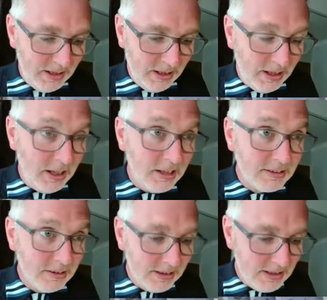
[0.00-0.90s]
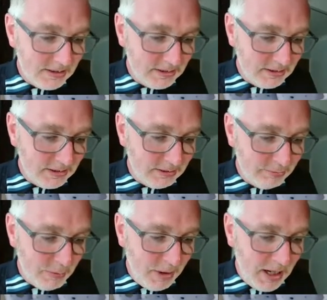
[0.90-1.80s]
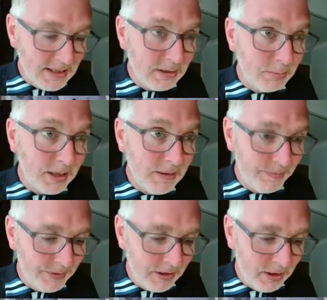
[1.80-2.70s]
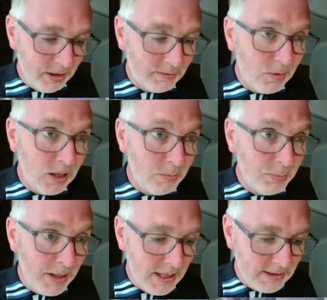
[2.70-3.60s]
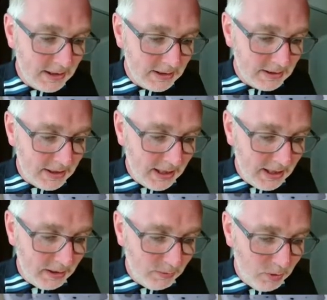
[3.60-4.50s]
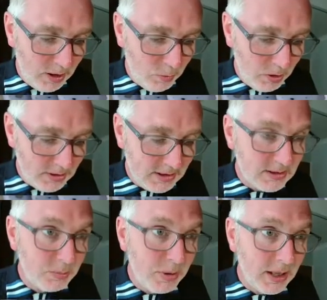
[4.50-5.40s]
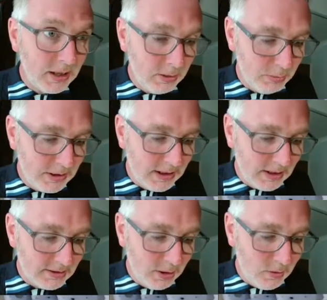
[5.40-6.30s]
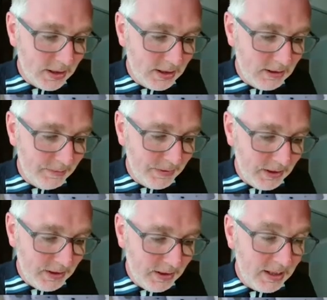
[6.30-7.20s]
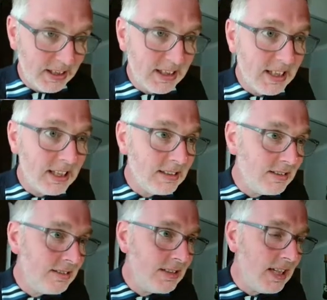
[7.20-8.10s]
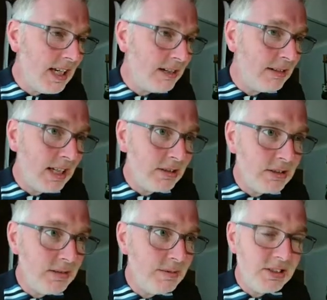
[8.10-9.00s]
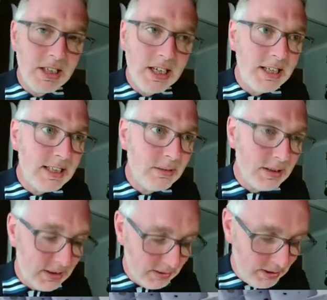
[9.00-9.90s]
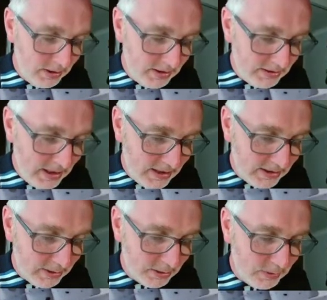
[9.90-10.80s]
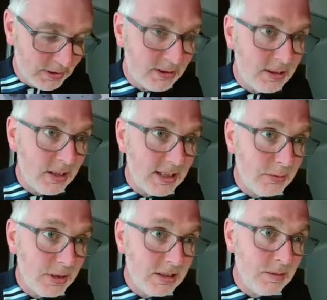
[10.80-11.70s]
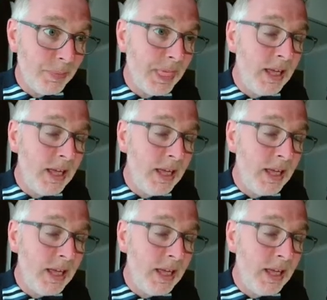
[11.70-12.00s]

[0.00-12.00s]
Uh, so this reminded me of what I'm painting today, what I wanted to paint the minute I saw it, and I can't share it. I should have shared it with set this up so I could share the image.